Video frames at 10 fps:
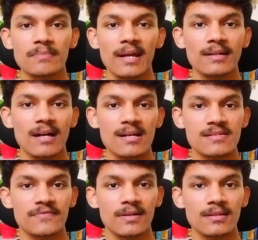might
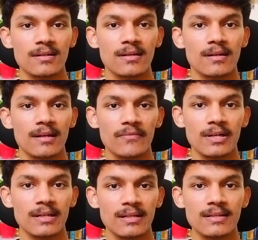ask for the
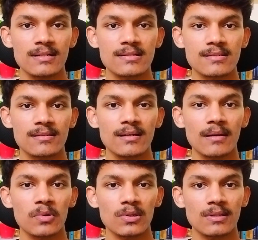relevant details
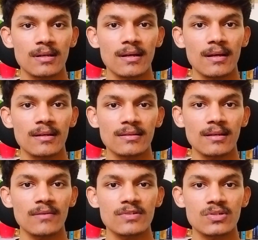about
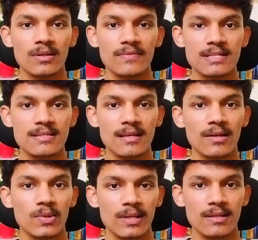anything which is
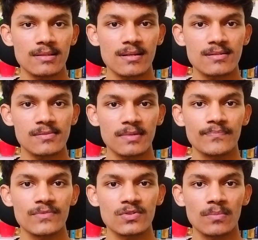included in the resume.
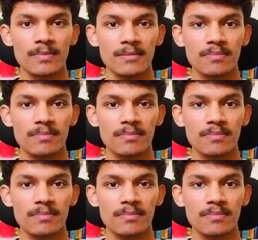So be